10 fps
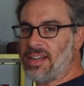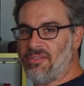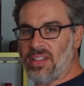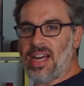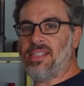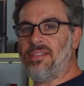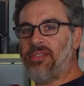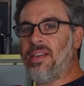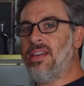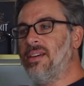a
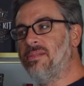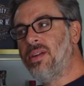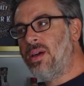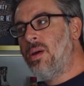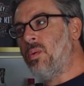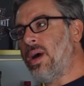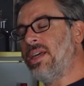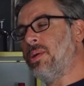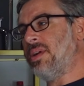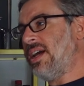philosophy of why
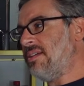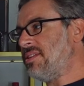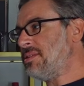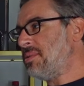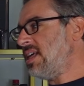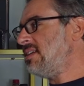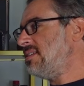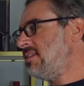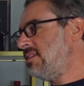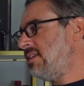you would have this
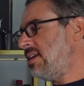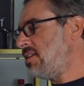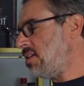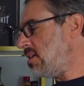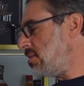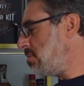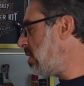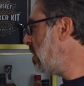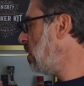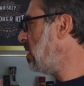plant in your home.
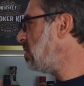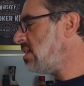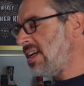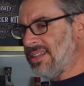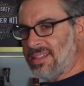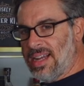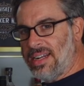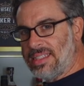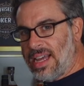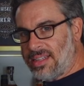You know, say it's not
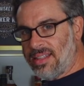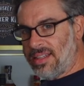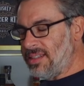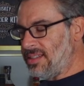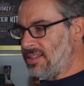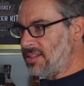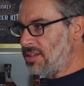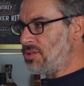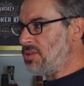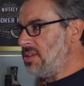exactly the easiest to
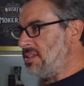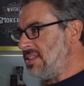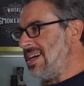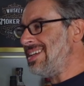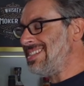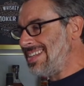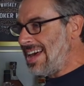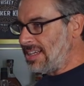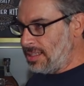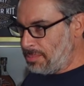control. It's not
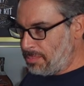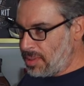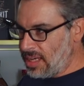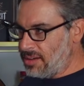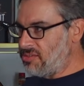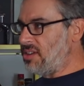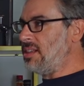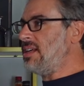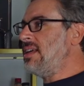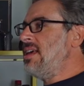exactly beginner
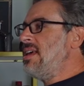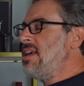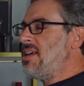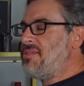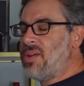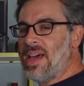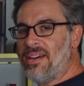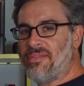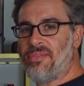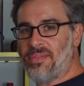friendly. If you
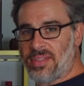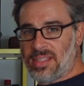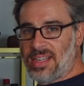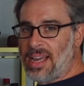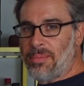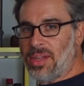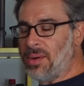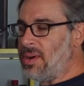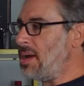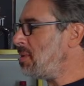have the time
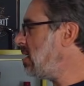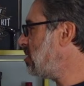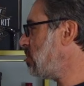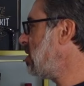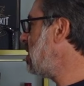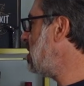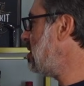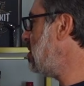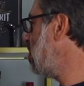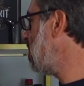though, I mean, it's really
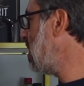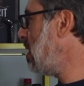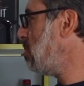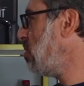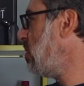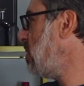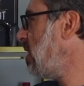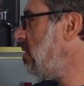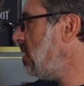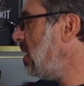easy just to kind of prune
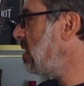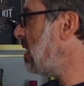here and there and